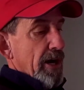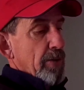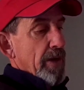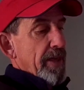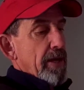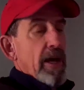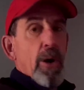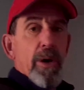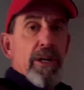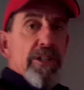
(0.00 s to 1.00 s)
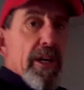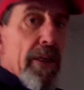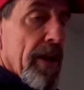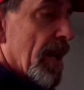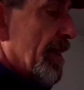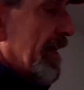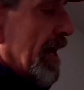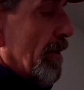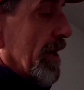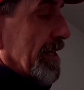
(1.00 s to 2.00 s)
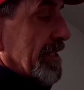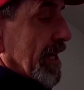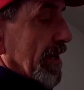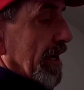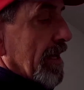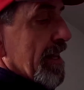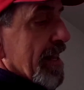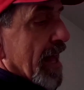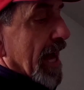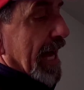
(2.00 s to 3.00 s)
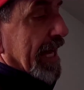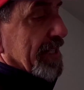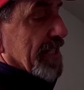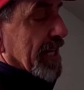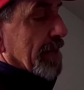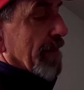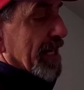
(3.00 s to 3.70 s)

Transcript: in with it. Oh, here's another little thing I wanted to tell you. I extended my